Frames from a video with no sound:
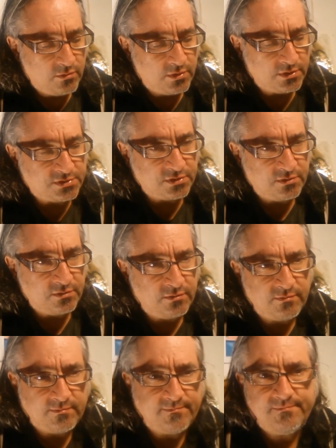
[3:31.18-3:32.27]
There are
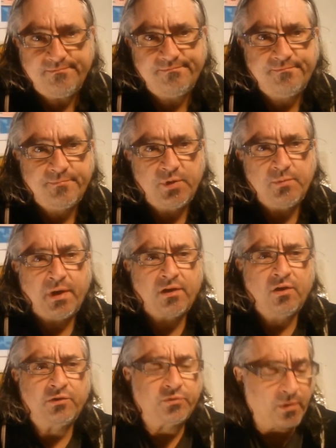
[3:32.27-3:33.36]
certain we might
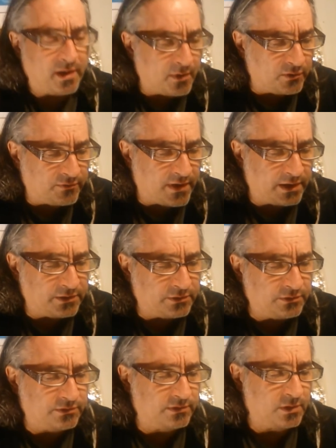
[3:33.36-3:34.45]
call Swaybone
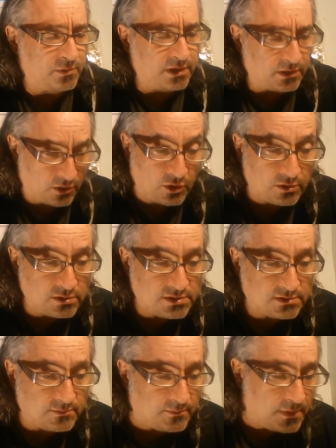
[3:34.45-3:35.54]
values that we encourage.